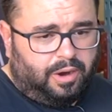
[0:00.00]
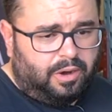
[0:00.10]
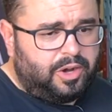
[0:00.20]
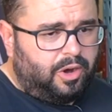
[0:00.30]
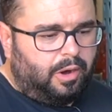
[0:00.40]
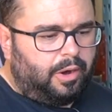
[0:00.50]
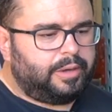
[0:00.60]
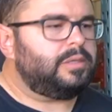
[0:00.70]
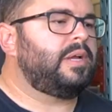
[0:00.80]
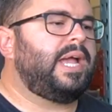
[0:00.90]
Our
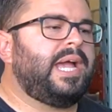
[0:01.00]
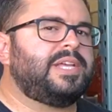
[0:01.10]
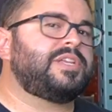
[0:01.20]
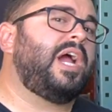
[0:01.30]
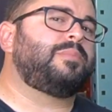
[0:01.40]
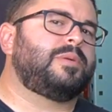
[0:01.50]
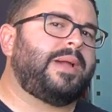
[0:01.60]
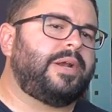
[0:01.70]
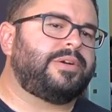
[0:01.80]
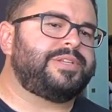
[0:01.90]
car has hybrid
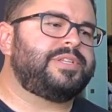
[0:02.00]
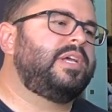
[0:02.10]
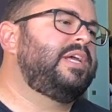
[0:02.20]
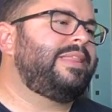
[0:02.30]
batteries.